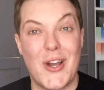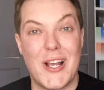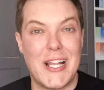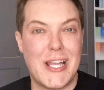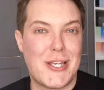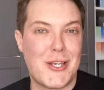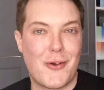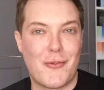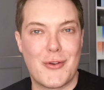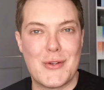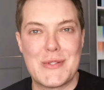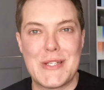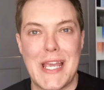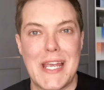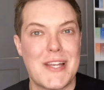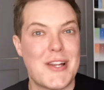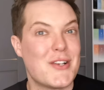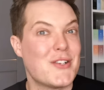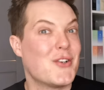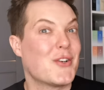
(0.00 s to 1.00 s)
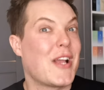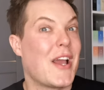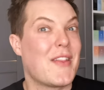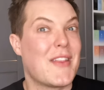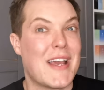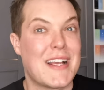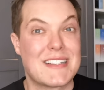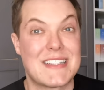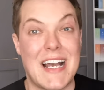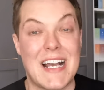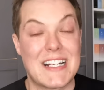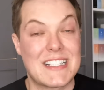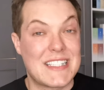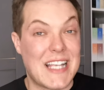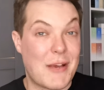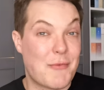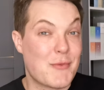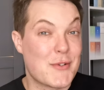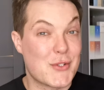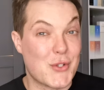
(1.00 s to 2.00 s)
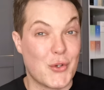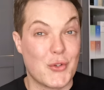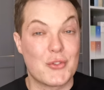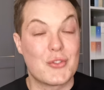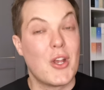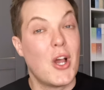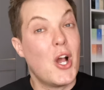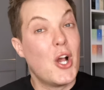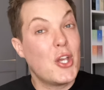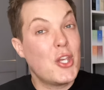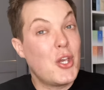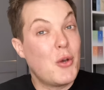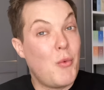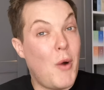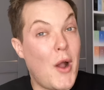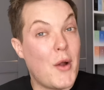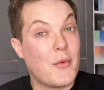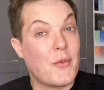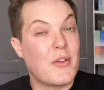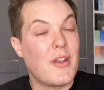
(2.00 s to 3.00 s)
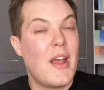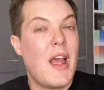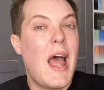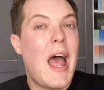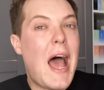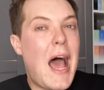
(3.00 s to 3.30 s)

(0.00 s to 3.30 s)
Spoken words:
oil in your routine and you'll get the exact same results. You won't.